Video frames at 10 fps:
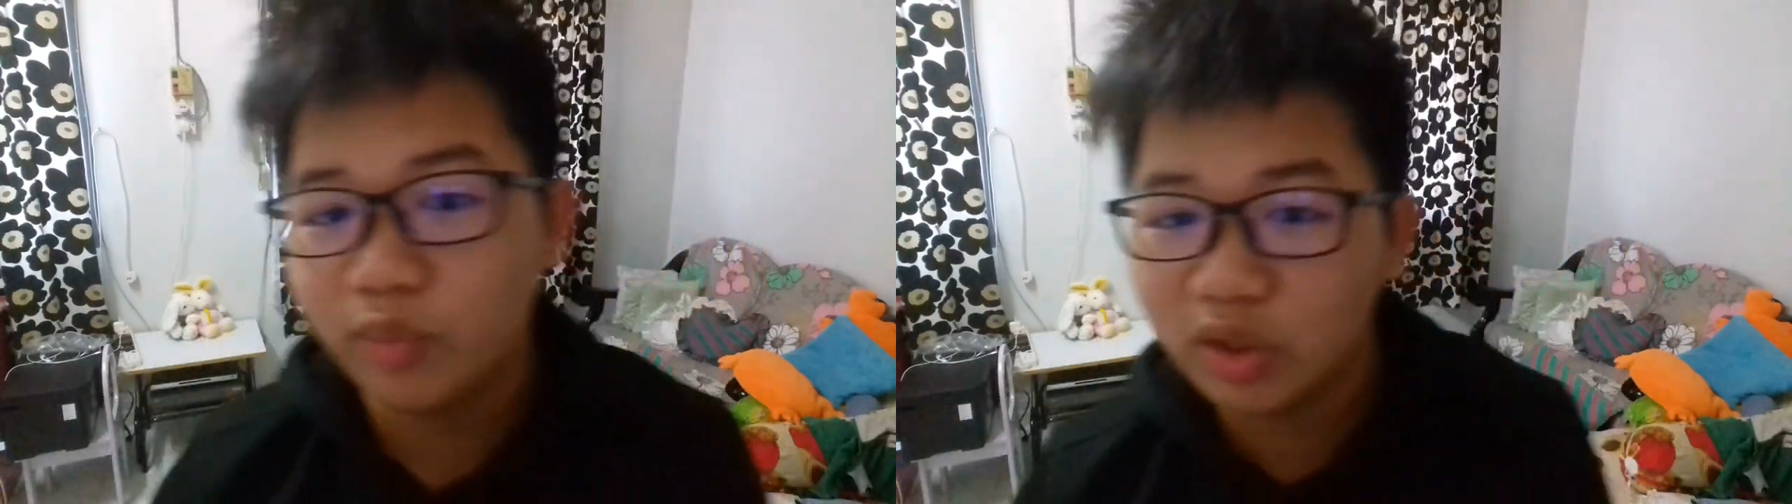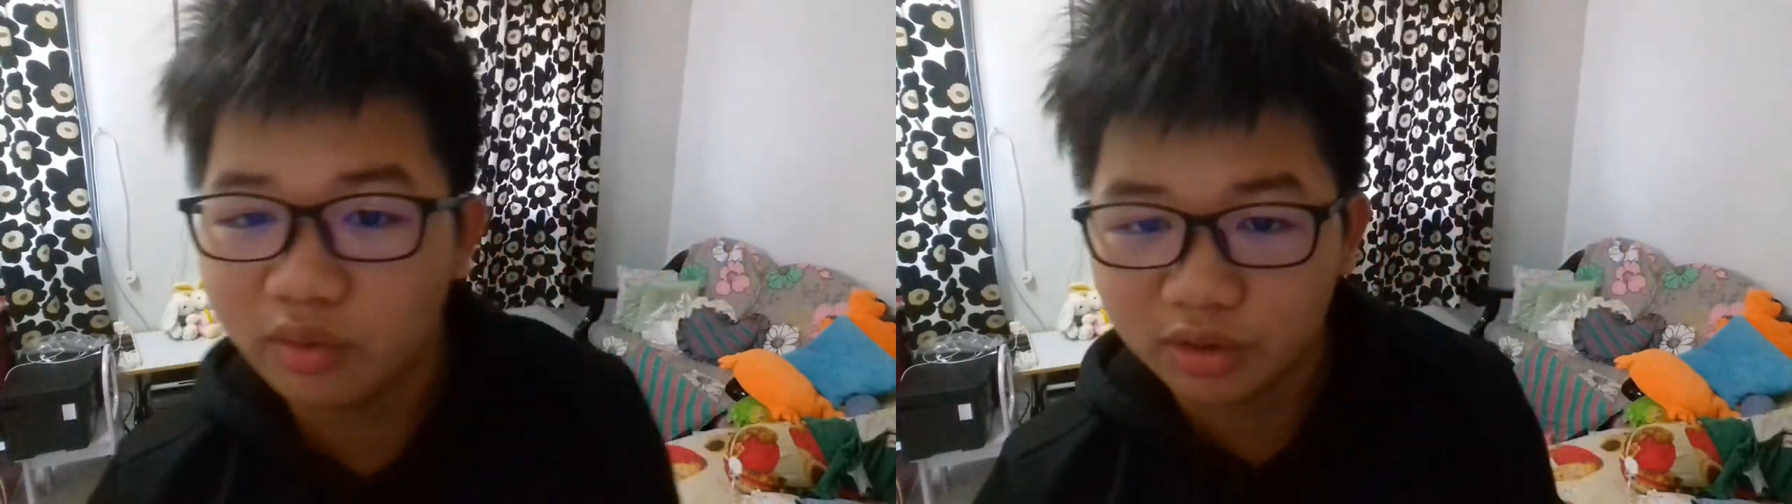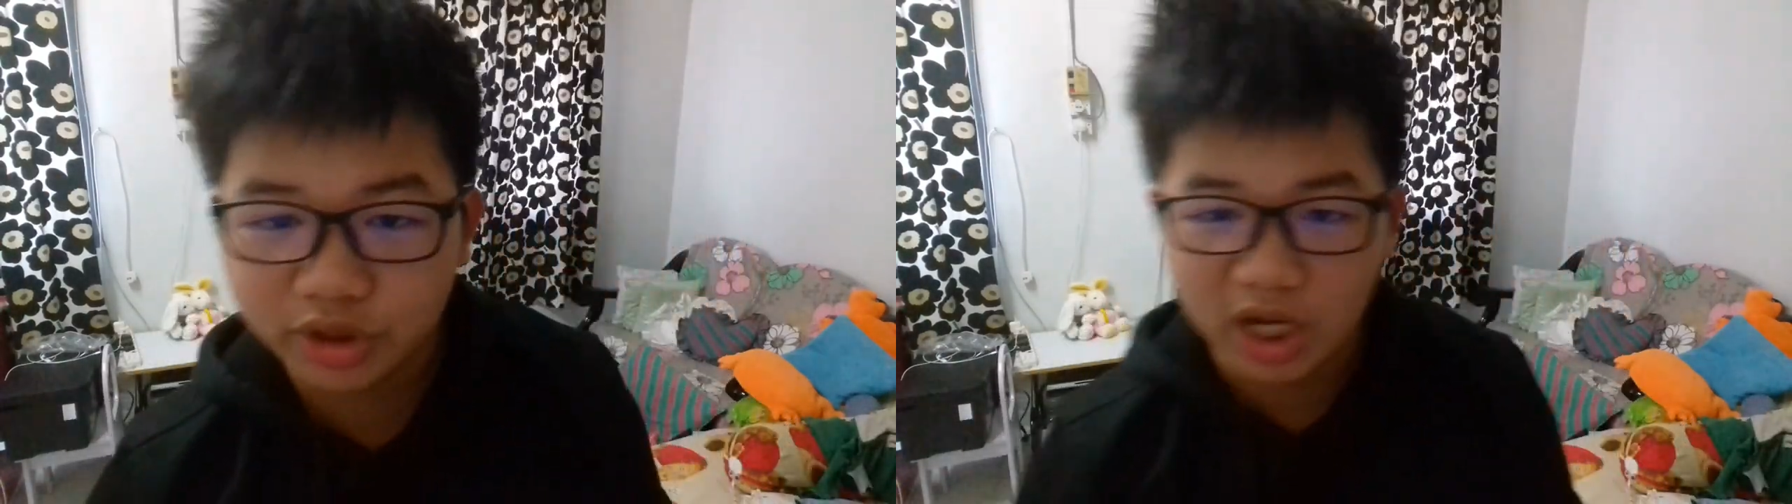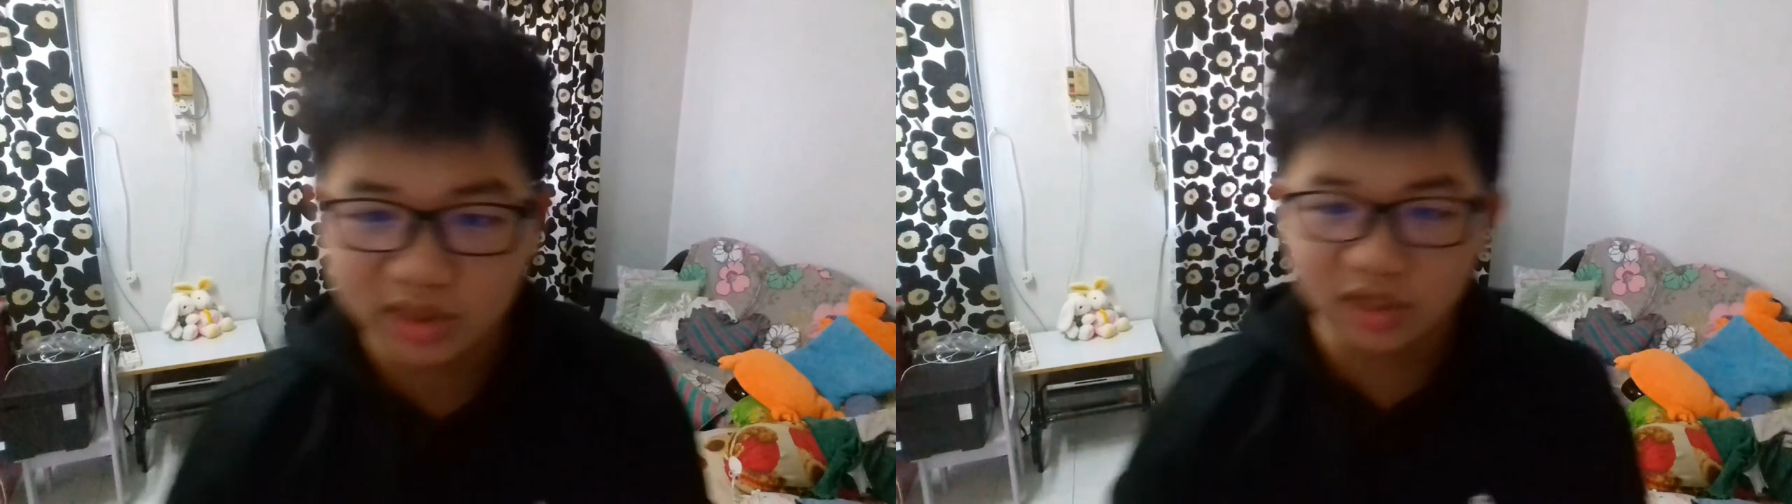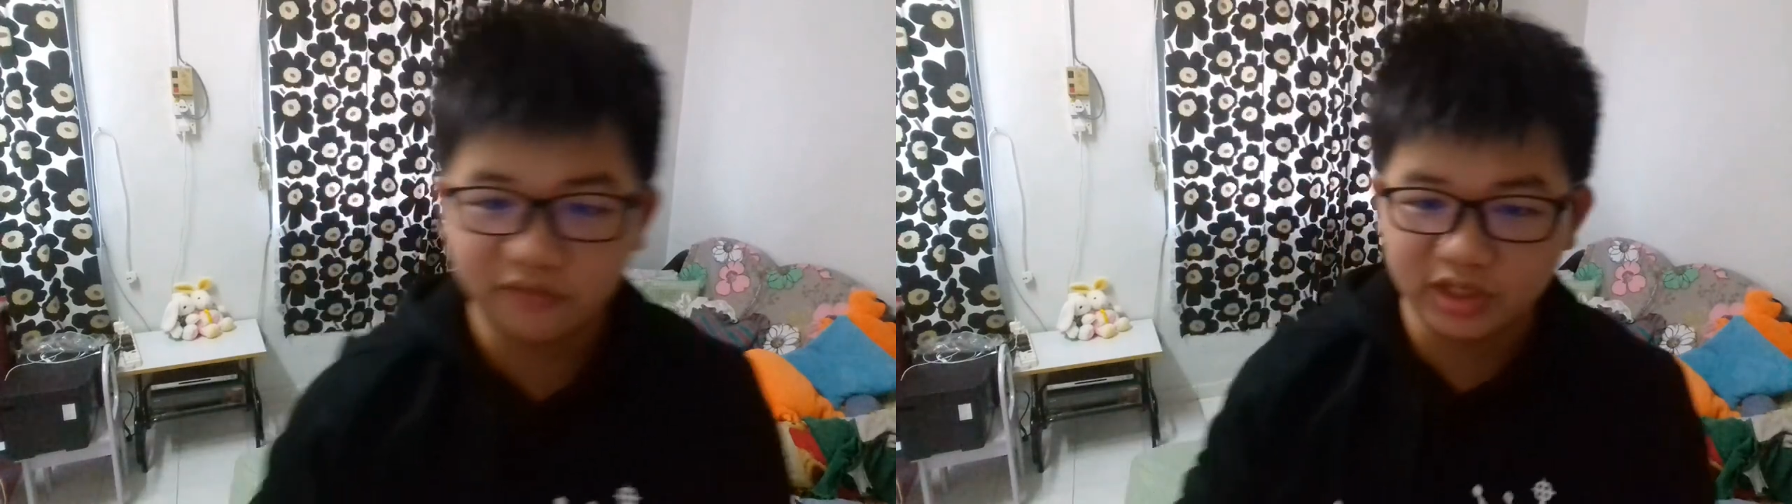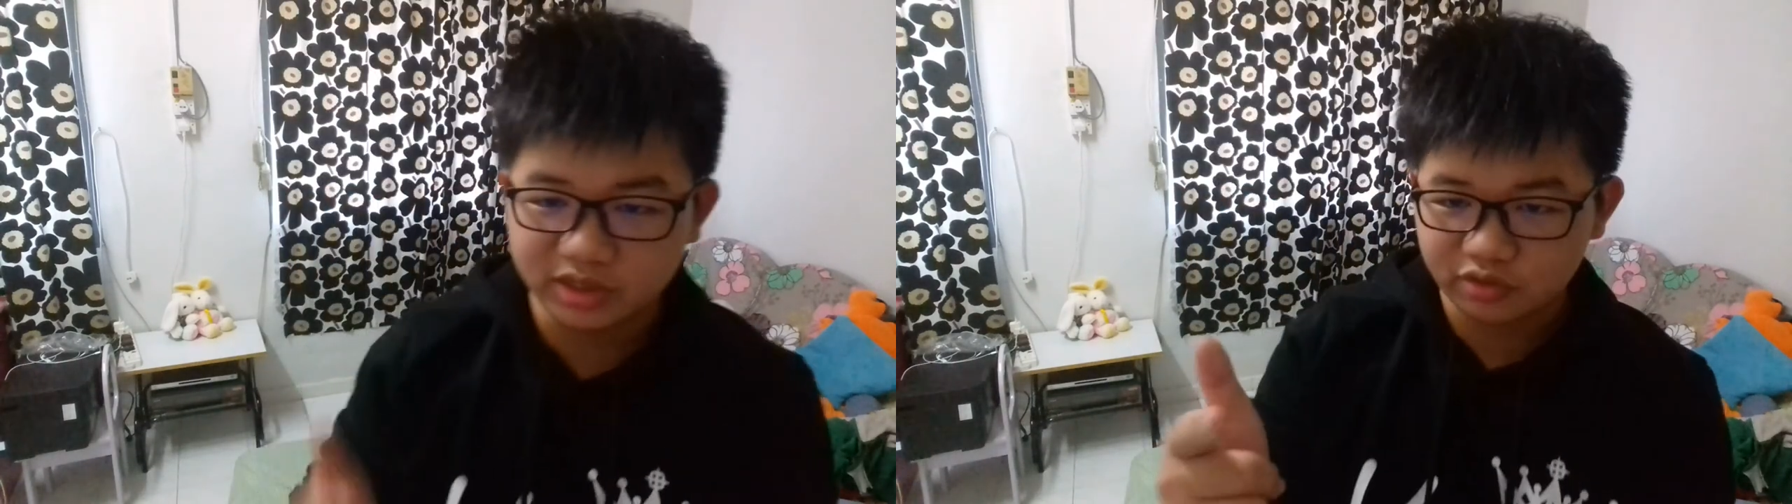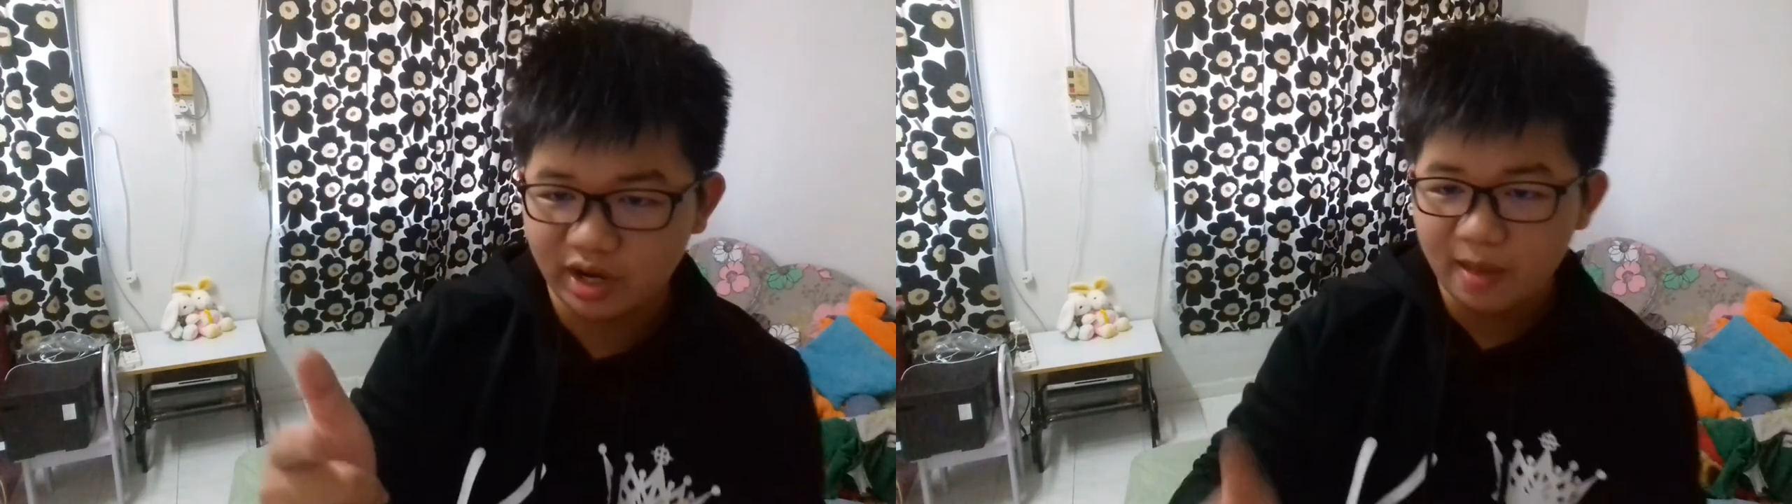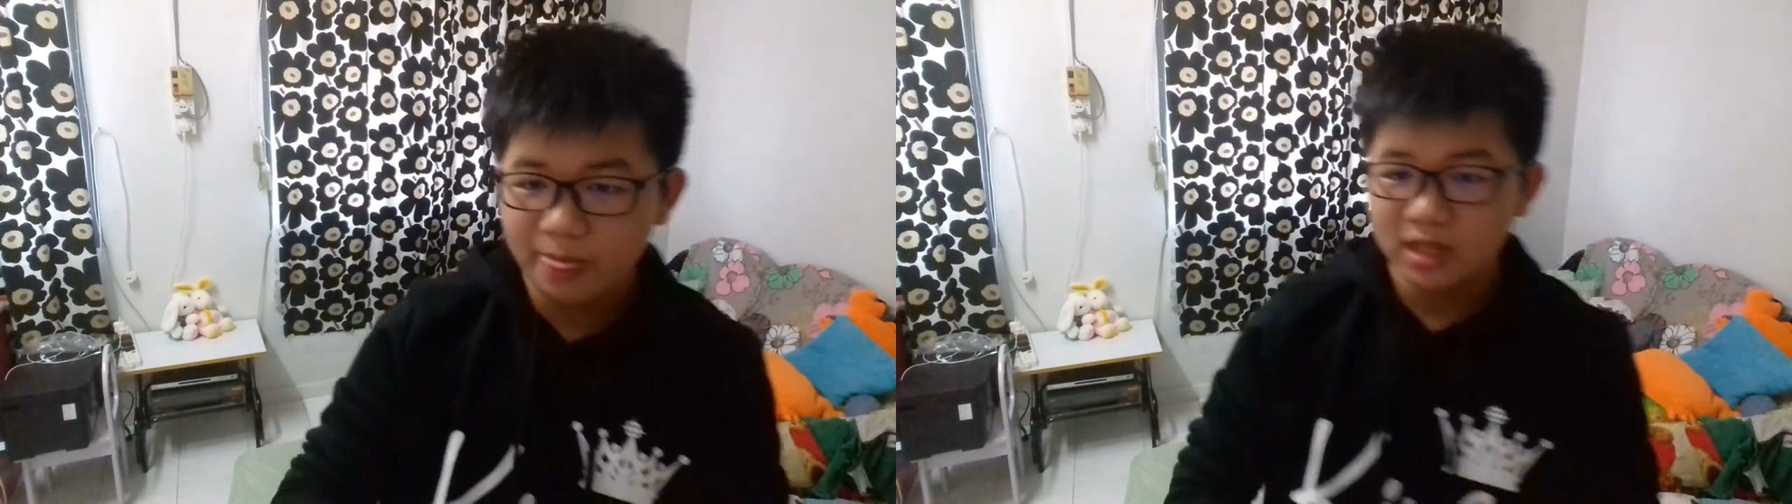B-roll shots of this
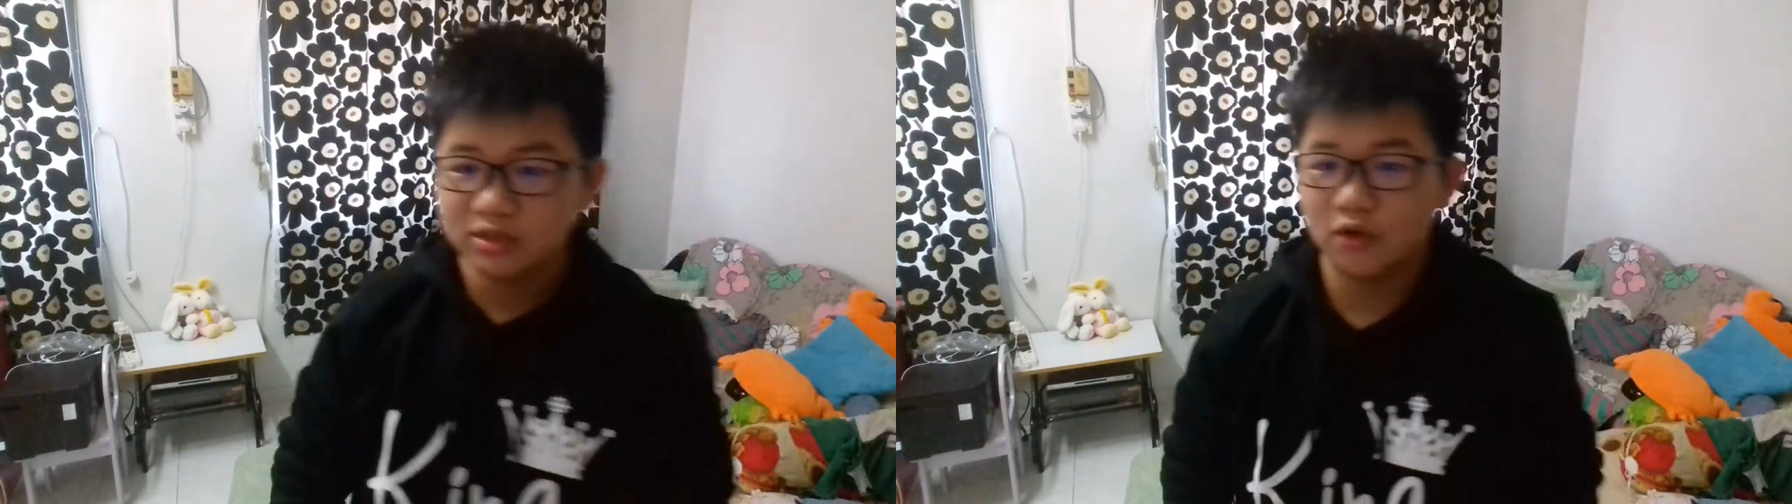crap.